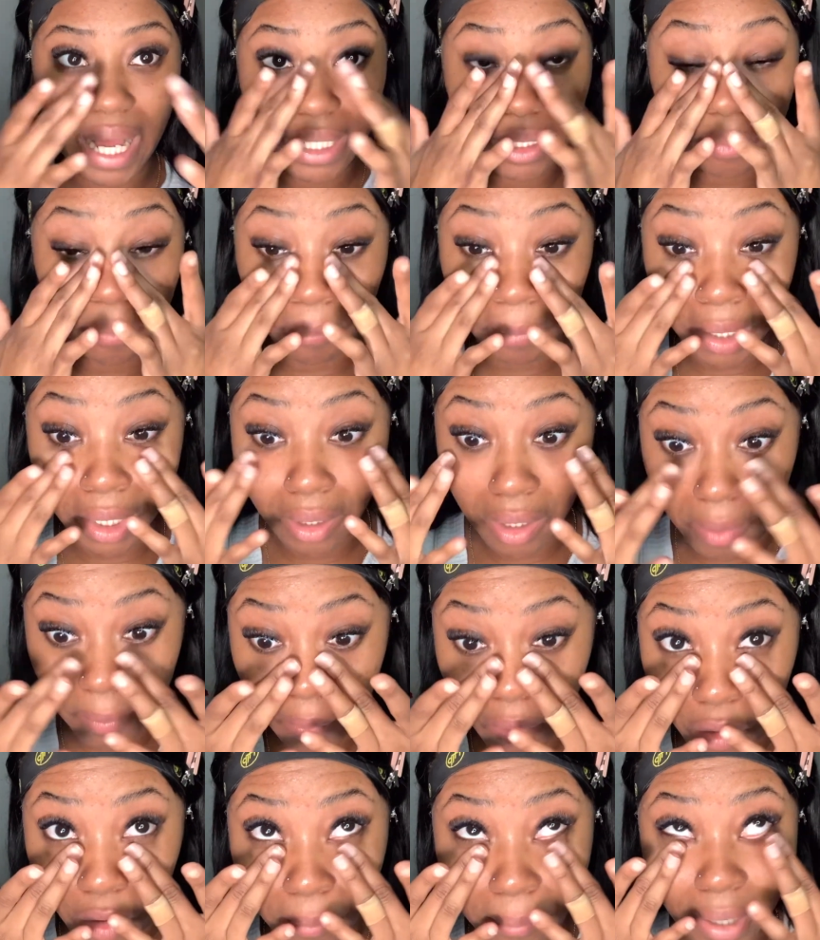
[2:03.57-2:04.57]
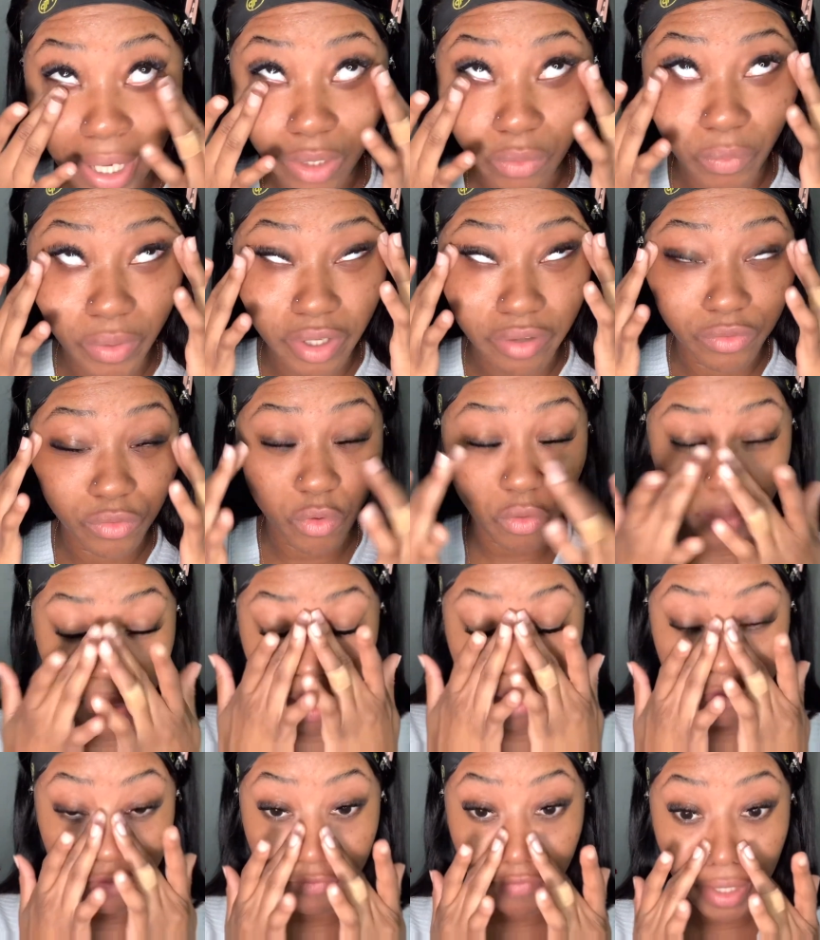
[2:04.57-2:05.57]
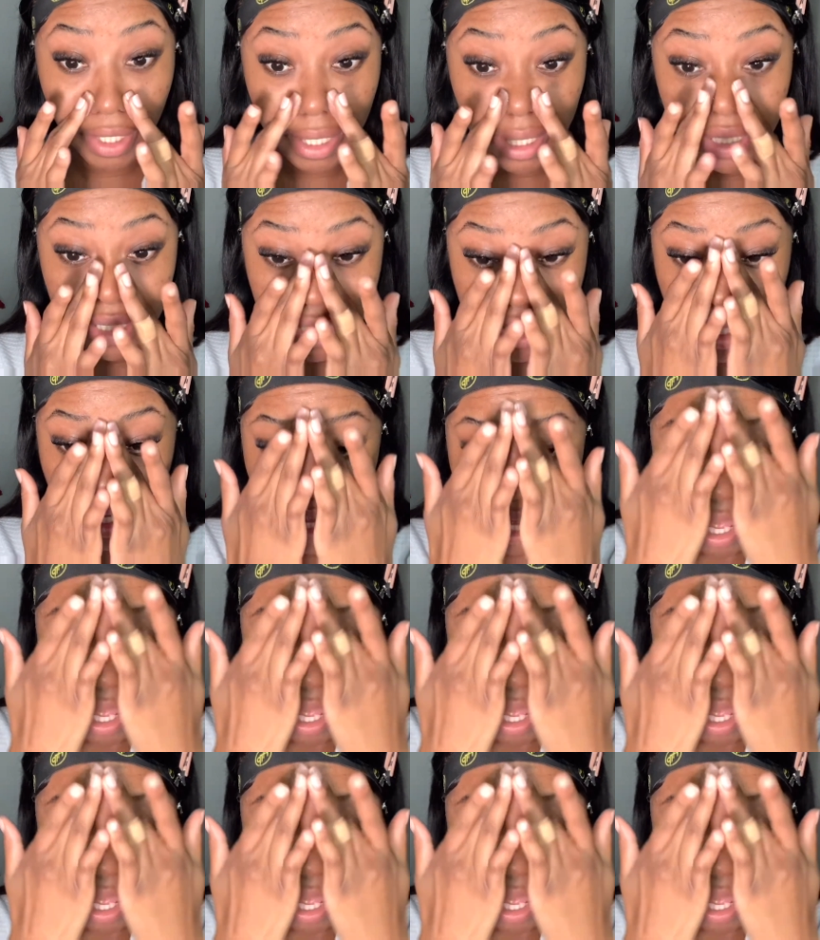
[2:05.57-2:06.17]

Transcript: makeup or a matte way of doing my face,